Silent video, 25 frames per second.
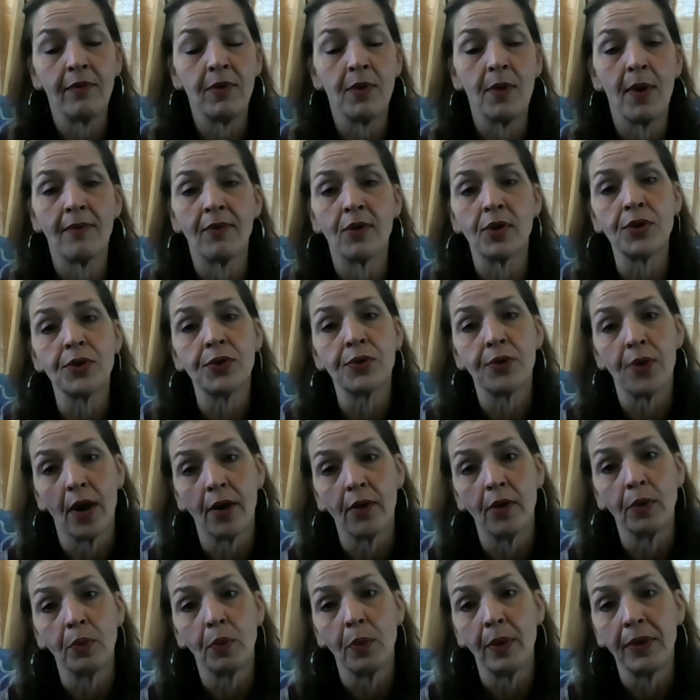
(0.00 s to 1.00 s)
Have you ever
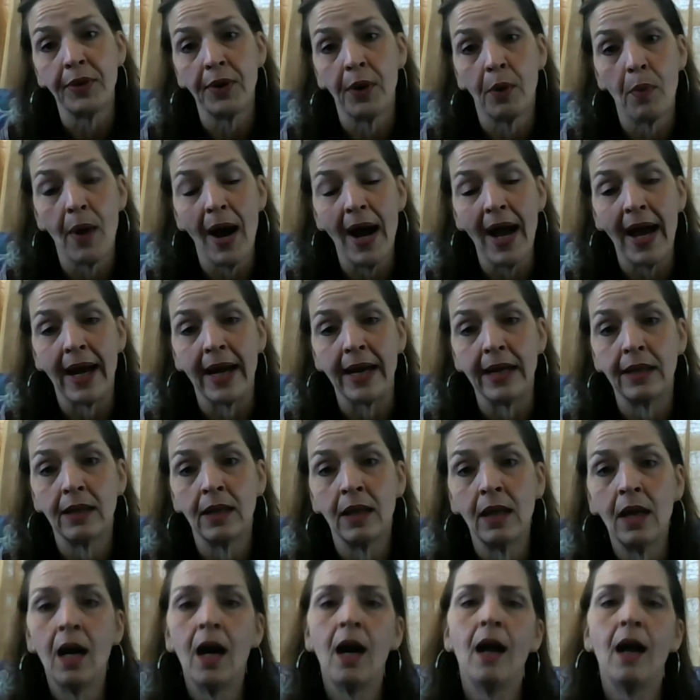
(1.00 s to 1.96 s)
struggled with your weight?